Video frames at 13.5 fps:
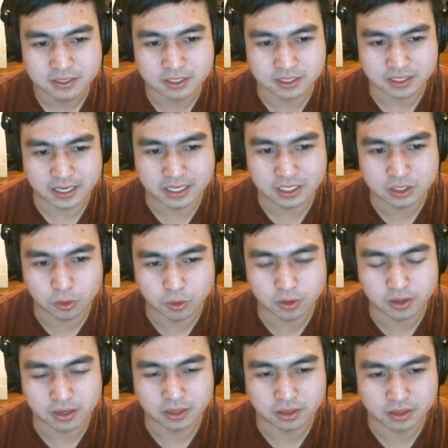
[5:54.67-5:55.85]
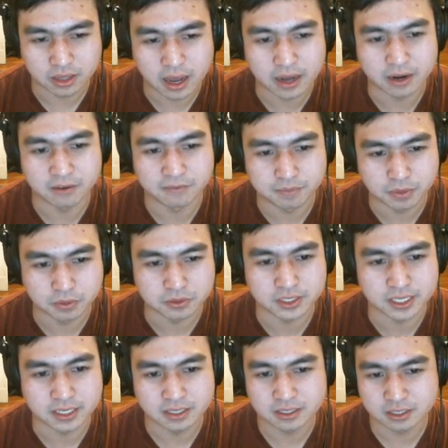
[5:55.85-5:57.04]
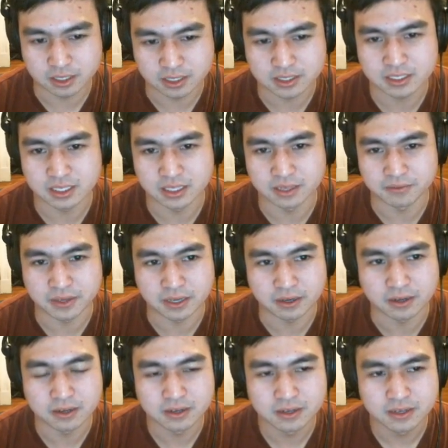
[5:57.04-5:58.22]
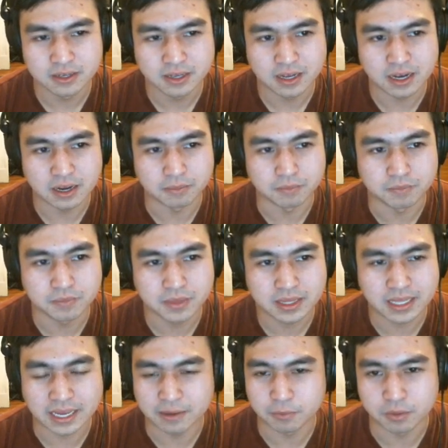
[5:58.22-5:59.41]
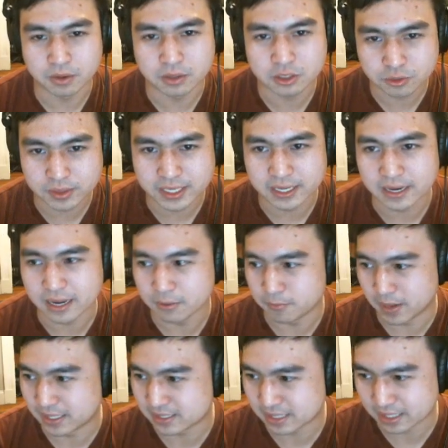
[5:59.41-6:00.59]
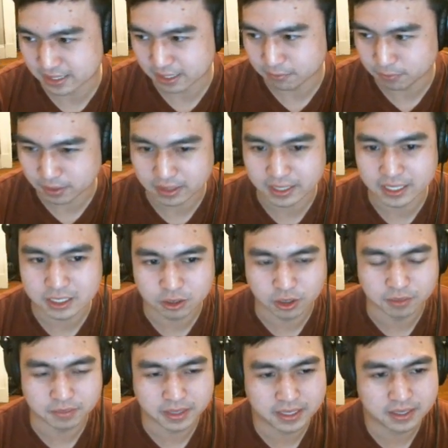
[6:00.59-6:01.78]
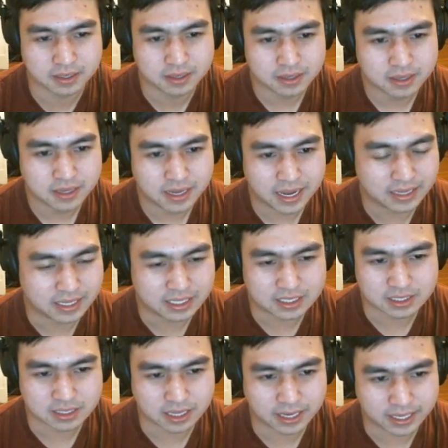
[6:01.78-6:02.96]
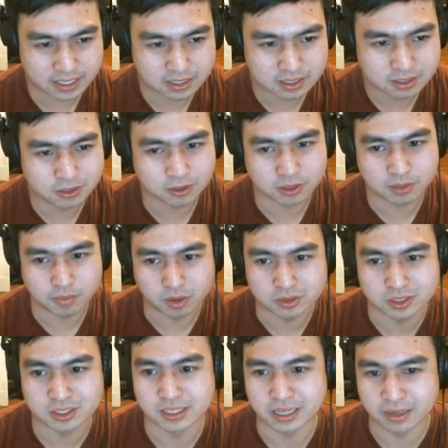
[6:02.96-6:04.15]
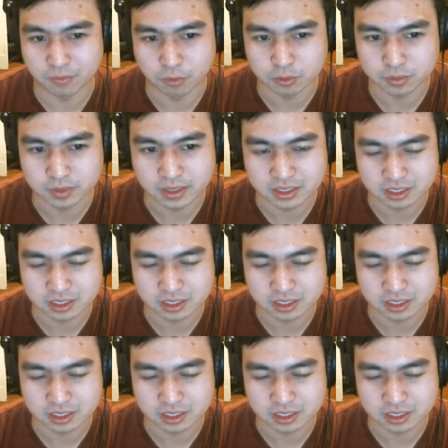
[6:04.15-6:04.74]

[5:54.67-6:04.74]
just endured a lot of bullshit just to live here. They were treated in ways that they really shouldn't be, and they just like took the punches and they rolled with it